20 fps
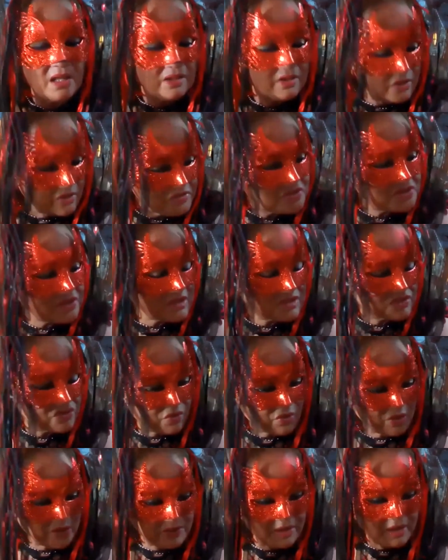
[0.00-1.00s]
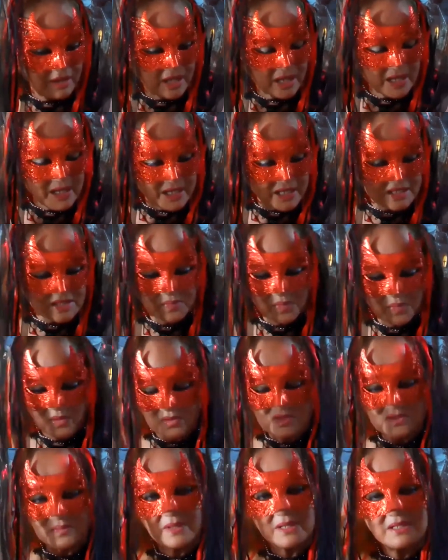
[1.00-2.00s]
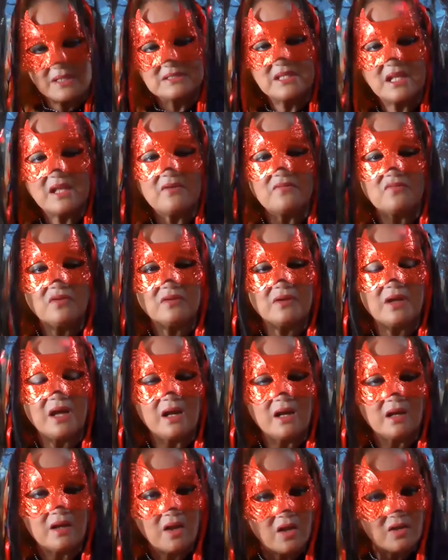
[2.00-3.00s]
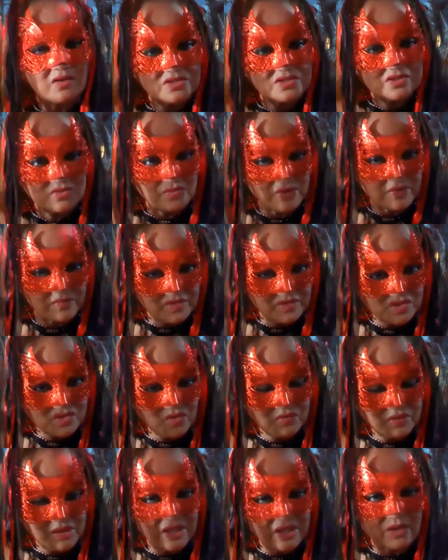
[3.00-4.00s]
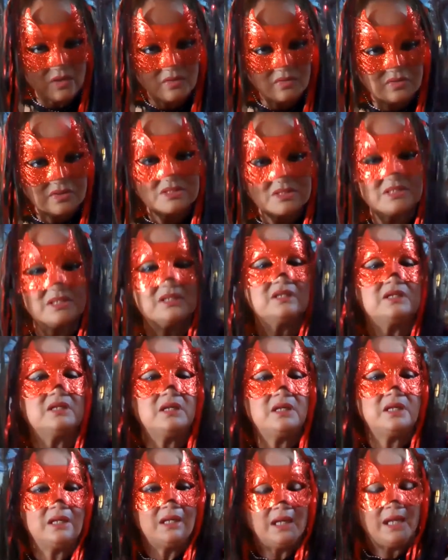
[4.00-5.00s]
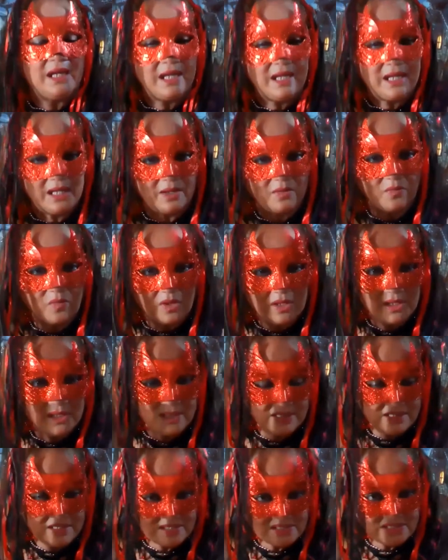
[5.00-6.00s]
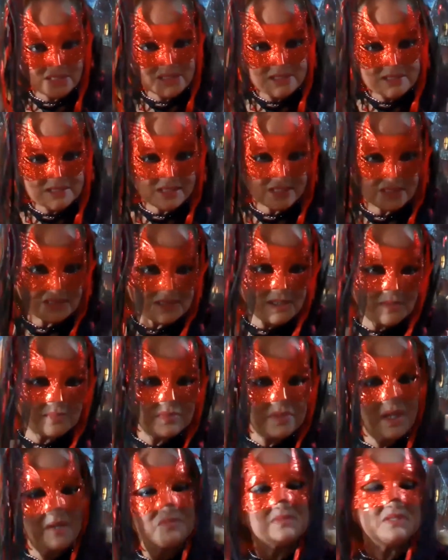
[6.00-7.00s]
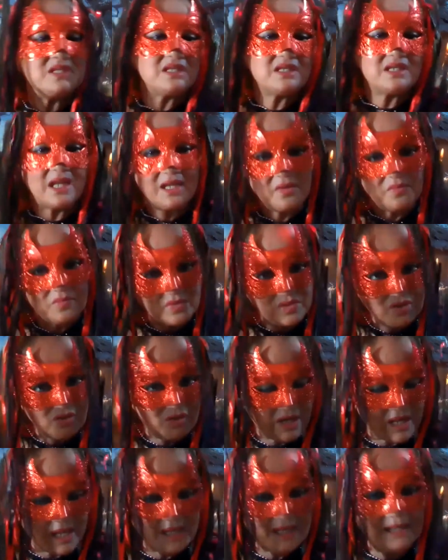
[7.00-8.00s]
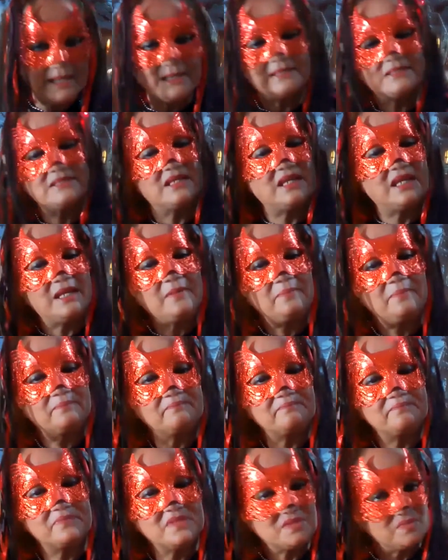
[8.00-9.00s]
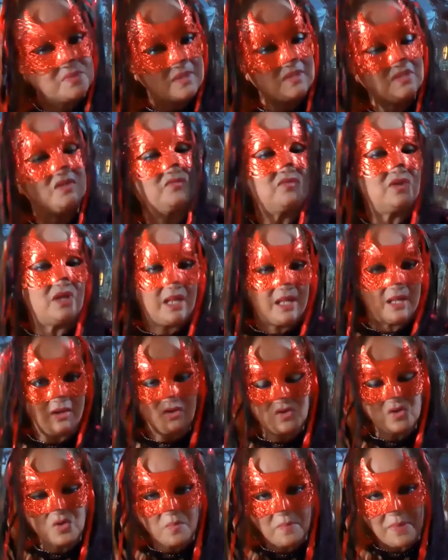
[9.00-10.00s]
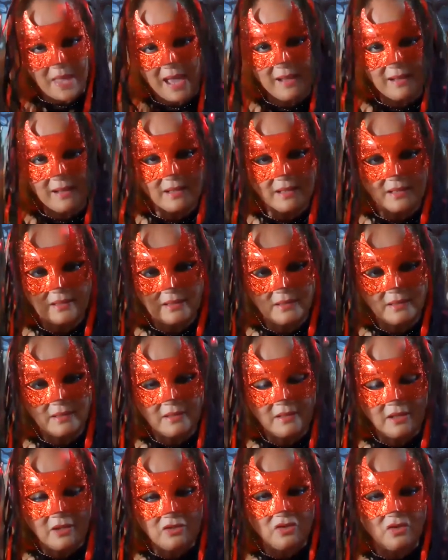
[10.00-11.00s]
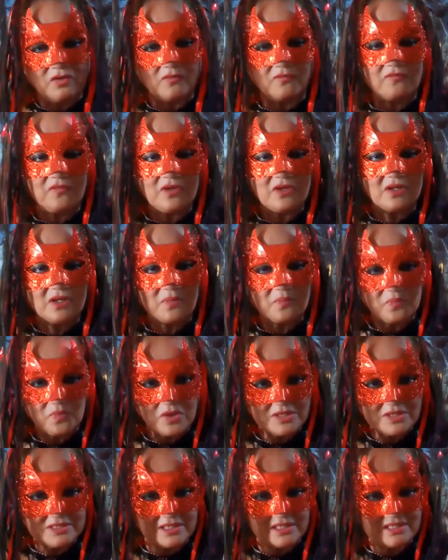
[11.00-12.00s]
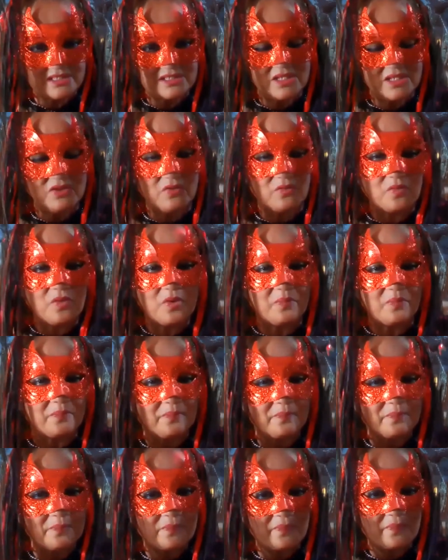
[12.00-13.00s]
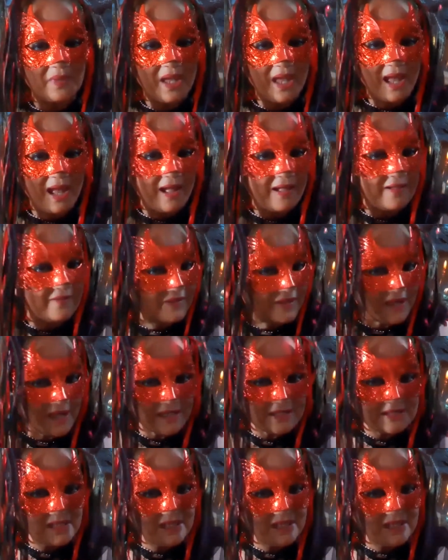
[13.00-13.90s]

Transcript: There is a story that I experienced myself called The Story of the Choking Ghost. And what it is sometimes at night when you're laying in sleep, especially if you're laying on your back, you'll feel a presence in the room. And the next